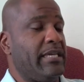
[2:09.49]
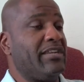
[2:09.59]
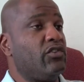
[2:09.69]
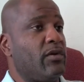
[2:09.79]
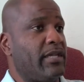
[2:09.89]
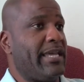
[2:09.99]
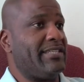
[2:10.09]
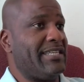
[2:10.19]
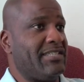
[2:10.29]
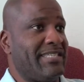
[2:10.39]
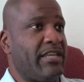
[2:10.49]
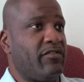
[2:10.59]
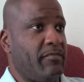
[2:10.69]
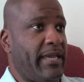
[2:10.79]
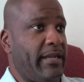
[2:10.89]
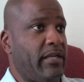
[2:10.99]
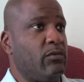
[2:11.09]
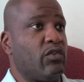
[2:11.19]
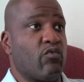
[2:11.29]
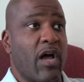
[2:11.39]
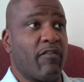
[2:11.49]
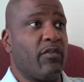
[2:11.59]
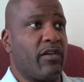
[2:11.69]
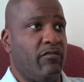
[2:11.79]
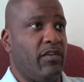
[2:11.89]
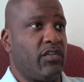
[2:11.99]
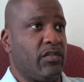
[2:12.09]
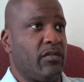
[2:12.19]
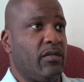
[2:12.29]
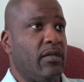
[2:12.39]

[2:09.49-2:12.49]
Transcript: in the state of Maine. It was a wrongful conviction.